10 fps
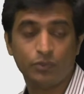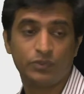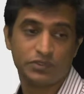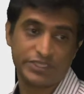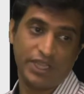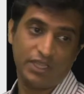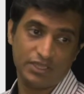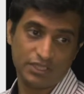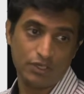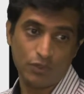you
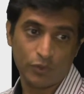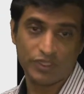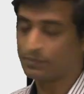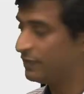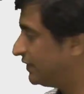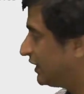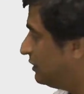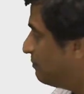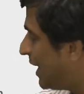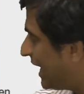say that the load is
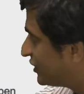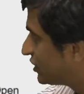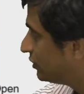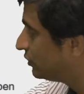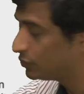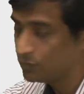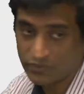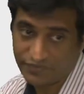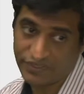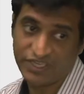perfectly matched
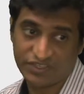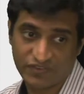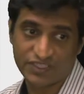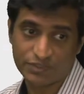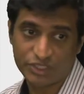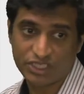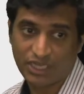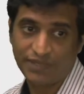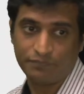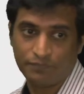to the feeding
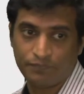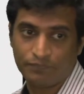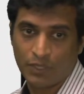transmission line.